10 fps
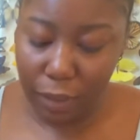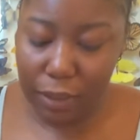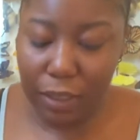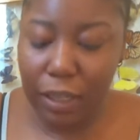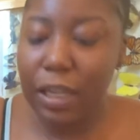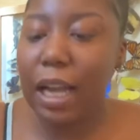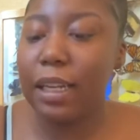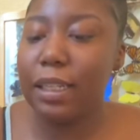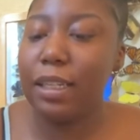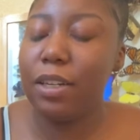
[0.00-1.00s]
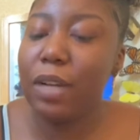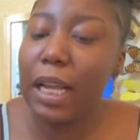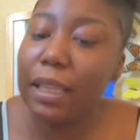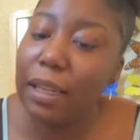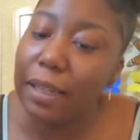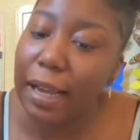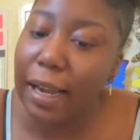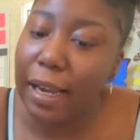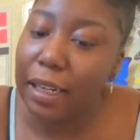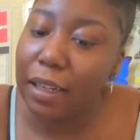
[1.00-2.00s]
So then you got the
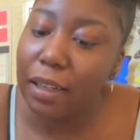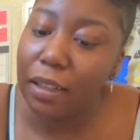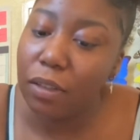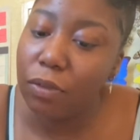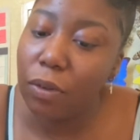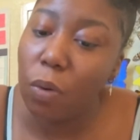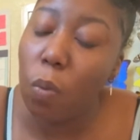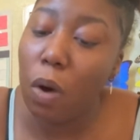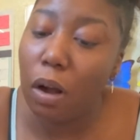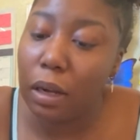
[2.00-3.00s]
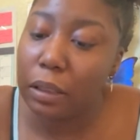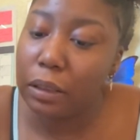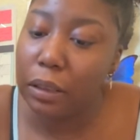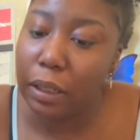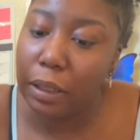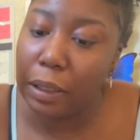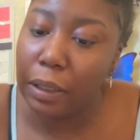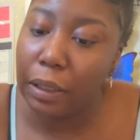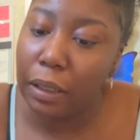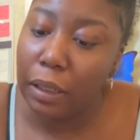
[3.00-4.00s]
Nine of Wands
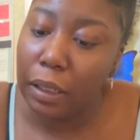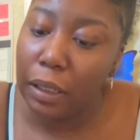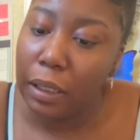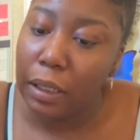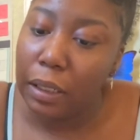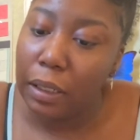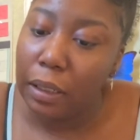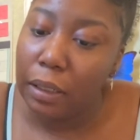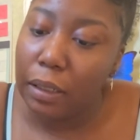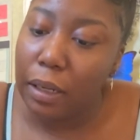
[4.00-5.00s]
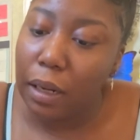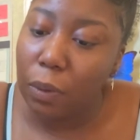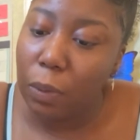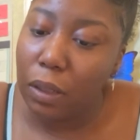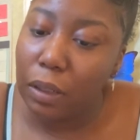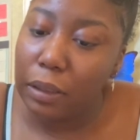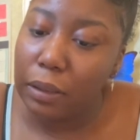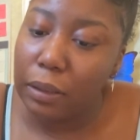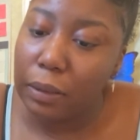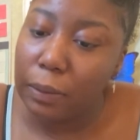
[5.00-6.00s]
here. The Nine of
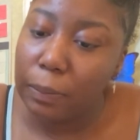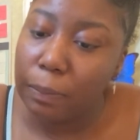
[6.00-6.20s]
Wands.